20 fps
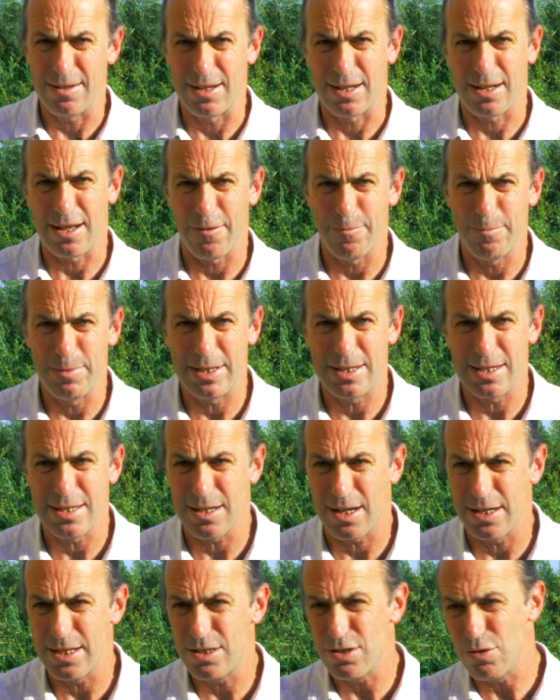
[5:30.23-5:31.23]
the government
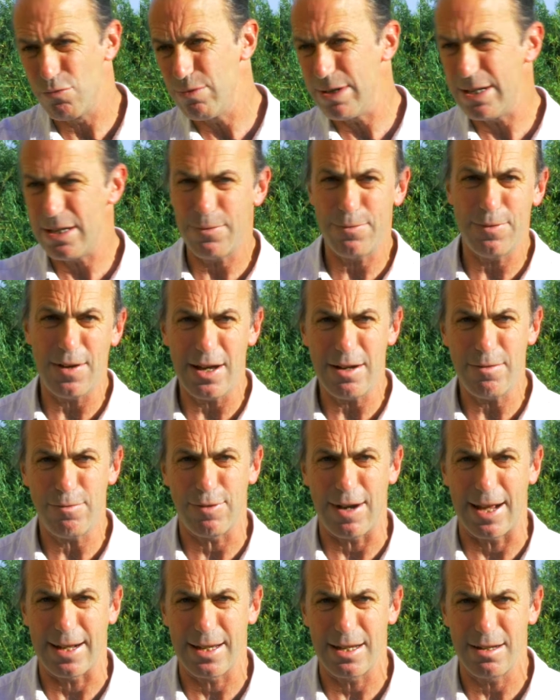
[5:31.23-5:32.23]
decided to redefine
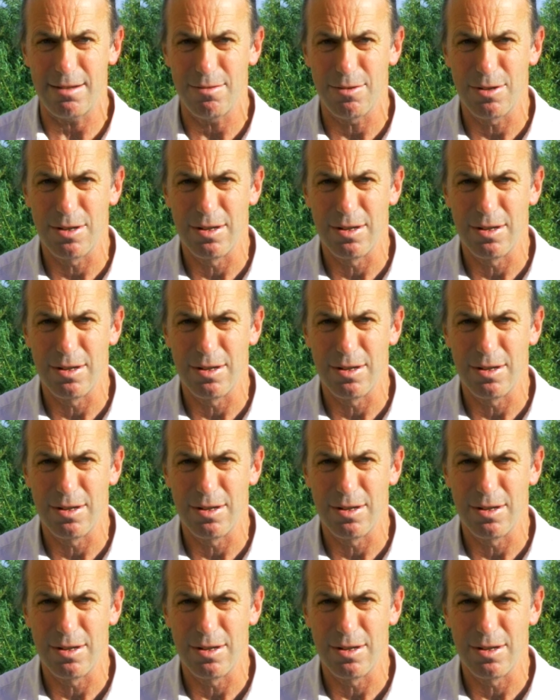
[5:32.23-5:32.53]
fracking.